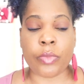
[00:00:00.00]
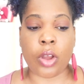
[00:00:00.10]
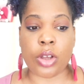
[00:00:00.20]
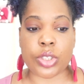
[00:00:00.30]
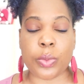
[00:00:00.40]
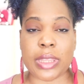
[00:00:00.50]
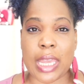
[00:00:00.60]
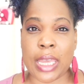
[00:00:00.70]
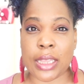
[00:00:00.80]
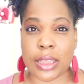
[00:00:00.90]
Also
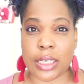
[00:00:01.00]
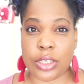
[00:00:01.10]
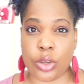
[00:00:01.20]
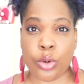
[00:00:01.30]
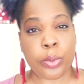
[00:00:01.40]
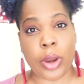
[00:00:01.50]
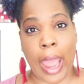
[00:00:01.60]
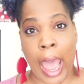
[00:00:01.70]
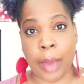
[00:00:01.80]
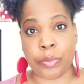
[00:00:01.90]
within the Uber
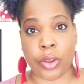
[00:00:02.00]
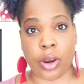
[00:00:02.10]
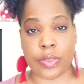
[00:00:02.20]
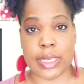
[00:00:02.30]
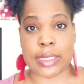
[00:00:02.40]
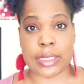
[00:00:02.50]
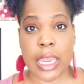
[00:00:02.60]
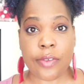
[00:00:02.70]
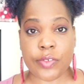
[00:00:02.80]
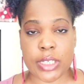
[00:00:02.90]
app, there are these
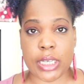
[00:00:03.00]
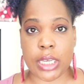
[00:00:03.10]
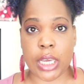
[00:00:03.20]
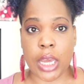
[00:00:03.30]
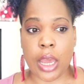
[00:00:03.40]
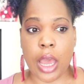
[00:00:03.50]
safety